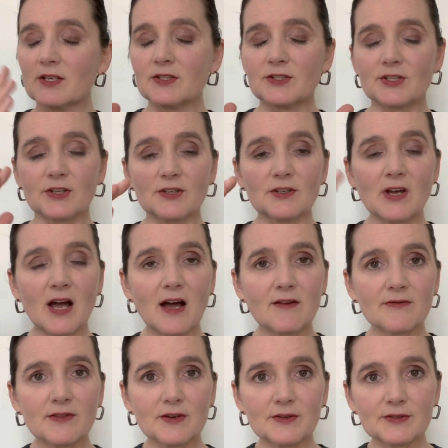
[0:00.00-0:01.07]
Turn
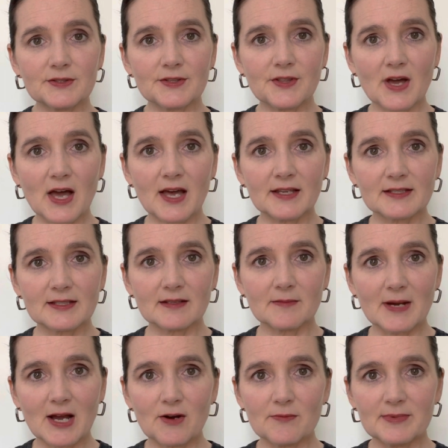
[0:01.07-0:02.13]
off those thoughts
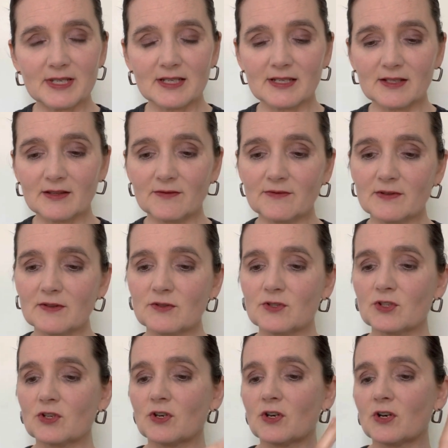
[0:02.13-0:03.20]
about being in the
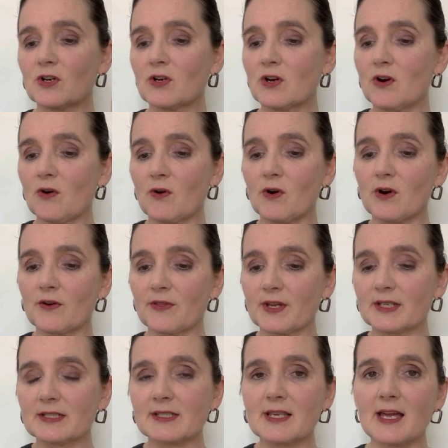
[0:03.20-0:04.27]
future or
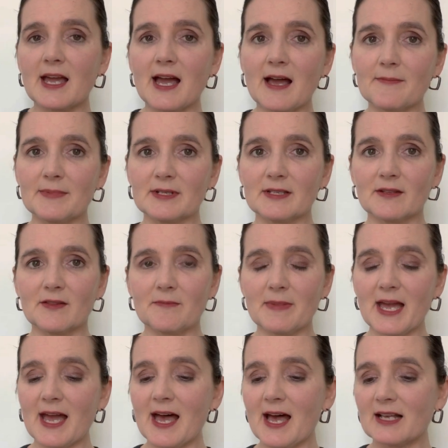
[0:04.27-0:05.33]
things that happened in the
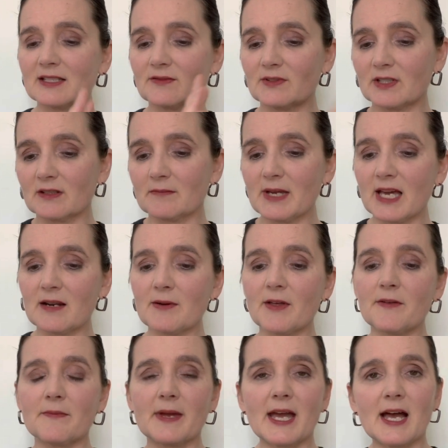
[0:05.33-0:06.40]
past, feeling bad about
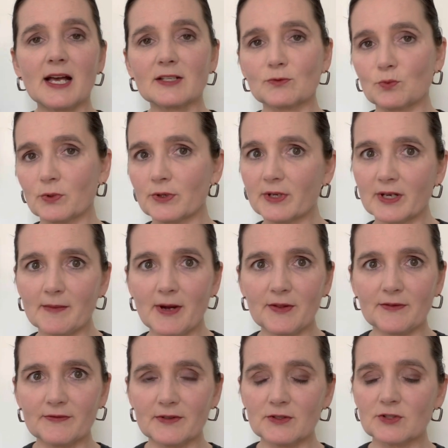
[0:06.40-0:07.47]
the past, worrying about
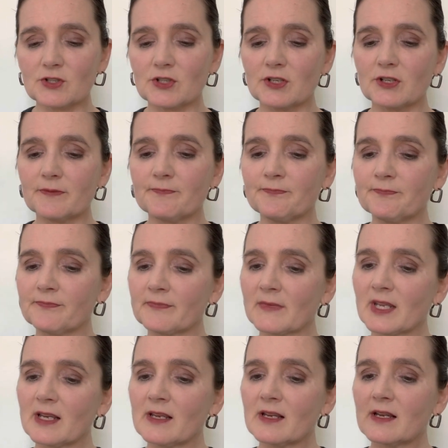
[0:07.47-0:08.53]
the future.
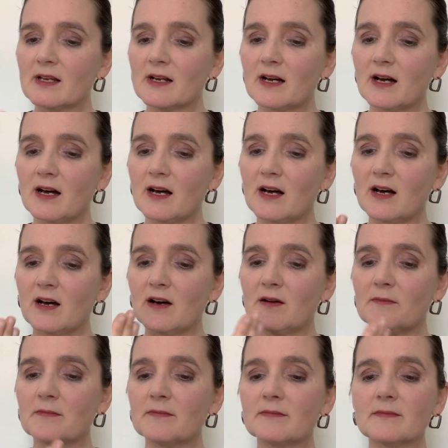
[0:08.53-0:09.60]
You
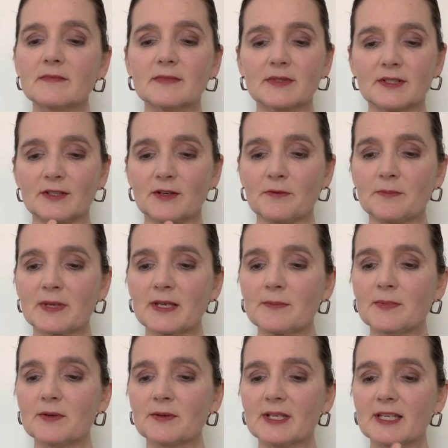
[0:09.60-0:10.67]
know,
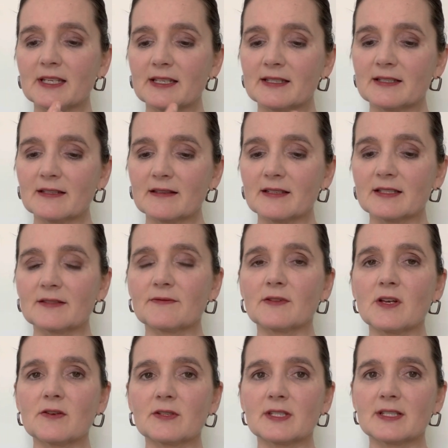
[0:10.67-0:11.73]
people get into this
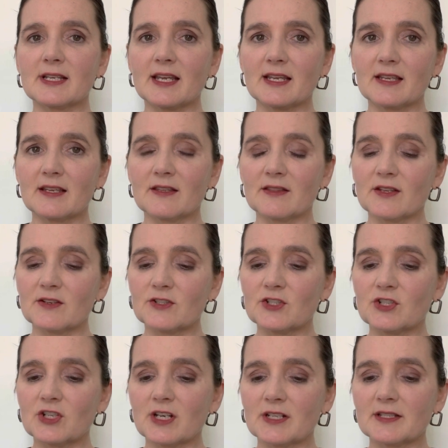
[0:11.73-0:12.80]
flow state and they're
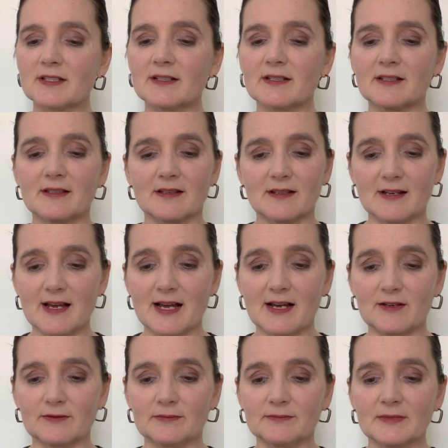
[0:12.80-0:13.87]
just in the now.